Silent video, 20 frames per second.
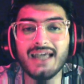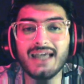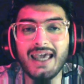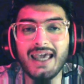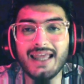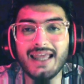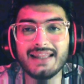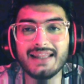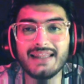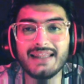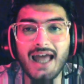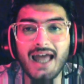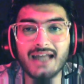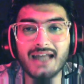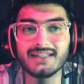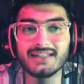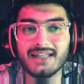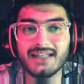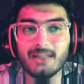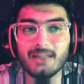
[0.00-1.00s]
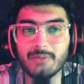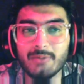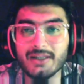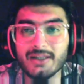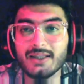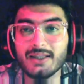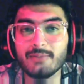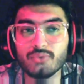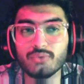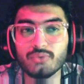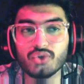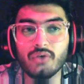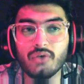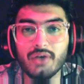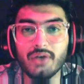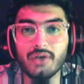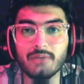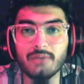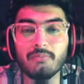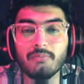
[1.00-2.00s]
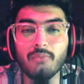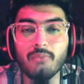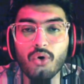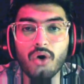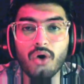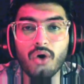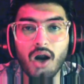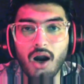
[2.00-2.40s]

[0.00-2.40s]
and that is helping them to generate more